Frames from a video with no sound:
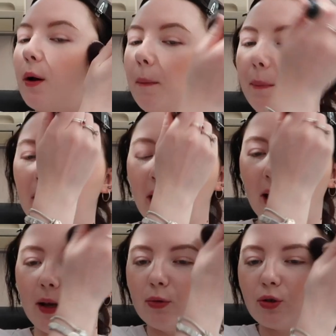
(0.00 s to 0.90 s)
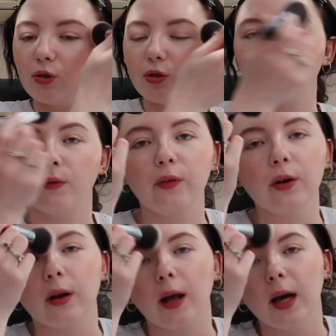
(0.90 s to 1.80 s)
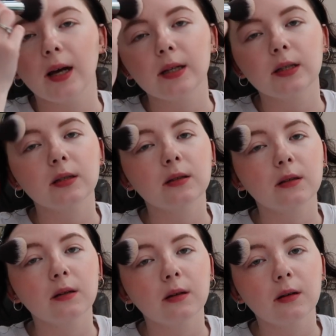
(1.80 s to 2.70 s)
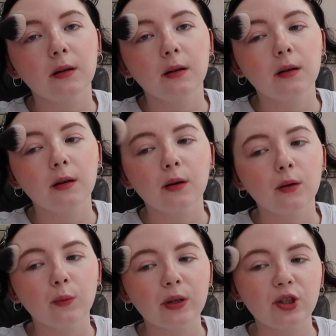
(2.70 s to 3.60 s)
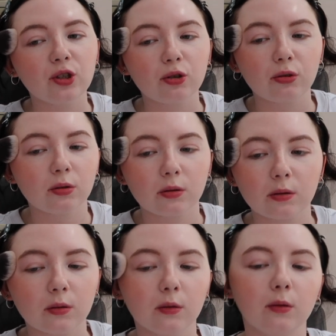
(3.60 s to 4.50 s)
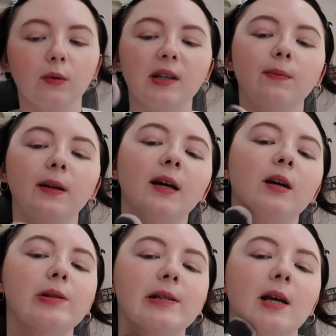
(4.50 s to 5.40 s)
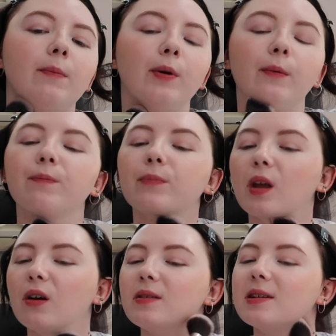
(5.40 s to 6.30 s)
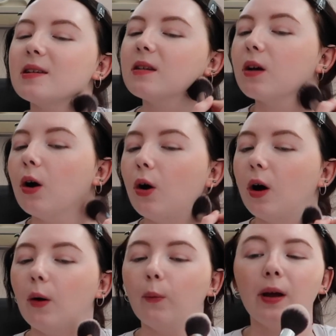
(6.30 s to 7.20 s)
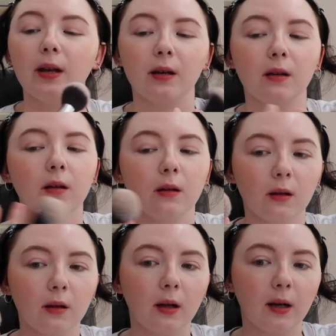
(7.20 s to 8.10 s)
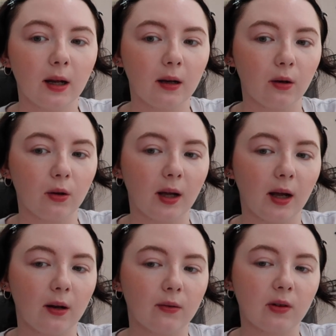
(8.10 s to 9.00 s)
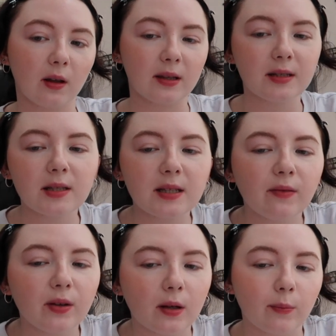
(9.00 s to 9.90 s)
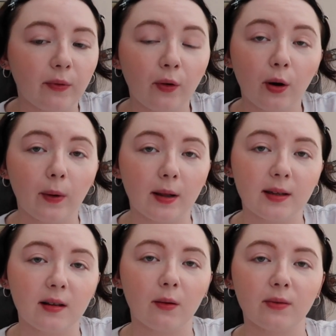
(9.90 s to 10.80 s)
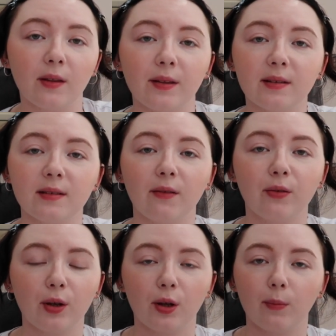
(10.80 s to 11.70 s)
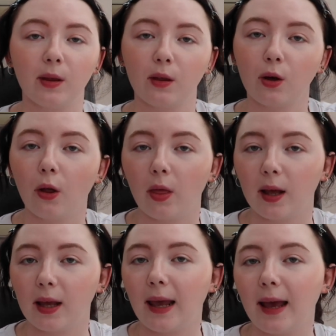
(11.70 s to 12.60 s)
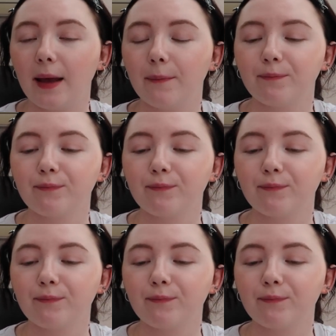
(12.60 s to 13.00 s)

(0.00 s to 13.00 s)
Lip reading: But yeah, it was just so fun, and we spent hours there. But obviously the car I went and had a look at, and I was like, this definitely, before I went, I was like, this is definitely going to be the car I get.